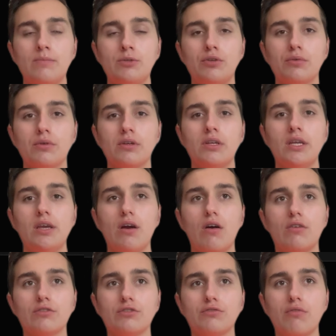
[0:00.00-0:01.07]
currently
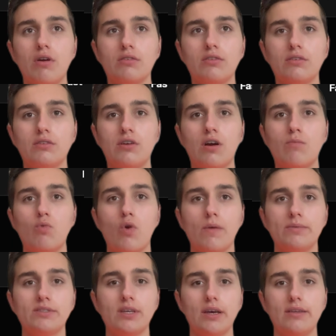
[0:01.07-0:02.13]
on Grok.com
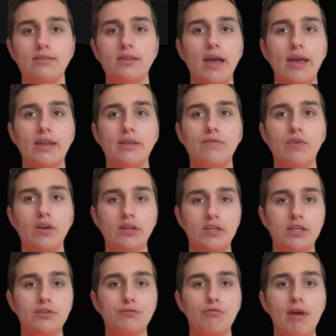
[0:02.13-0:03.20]
website, and if I
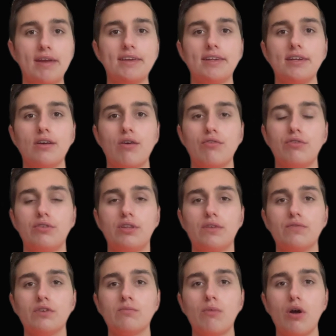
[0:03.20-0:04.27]
click right here on the
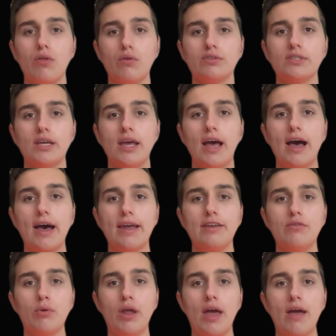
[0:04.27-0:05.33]
different models, I
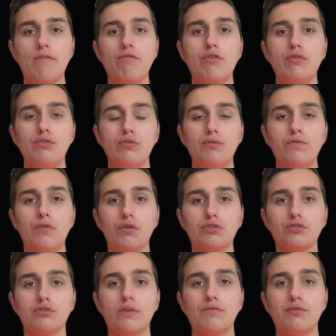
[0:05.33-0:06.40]
don't have the new
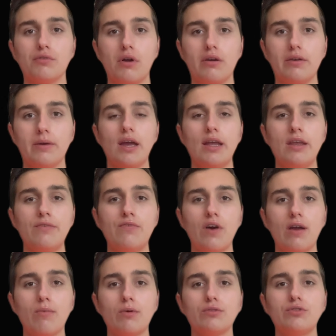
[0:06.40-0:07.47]
version of Grok. And if I
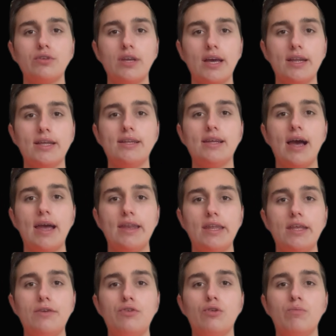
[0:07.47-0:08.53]
want to get it, I
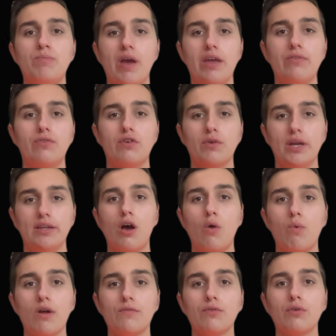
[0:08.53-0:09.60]
need to pay for it.
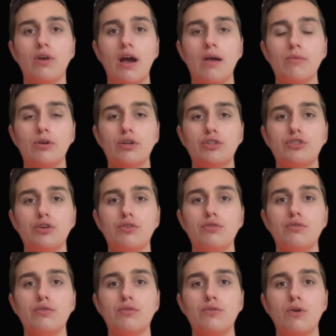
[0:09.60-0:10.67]
However, I'm gonna show
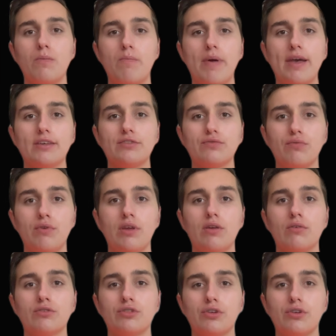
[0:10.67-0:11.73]
you the best free
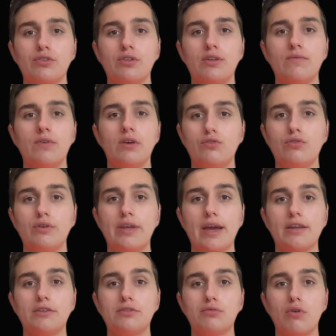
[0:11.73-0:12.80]
alternative to
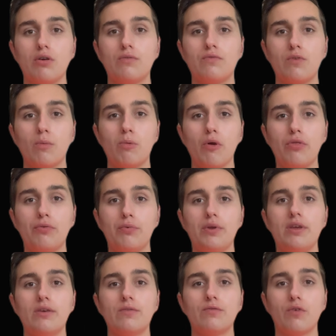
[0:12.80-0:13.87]
get Grok
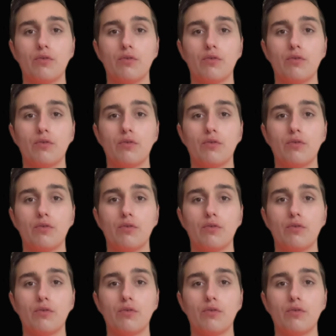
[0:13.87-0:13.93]
4.3 for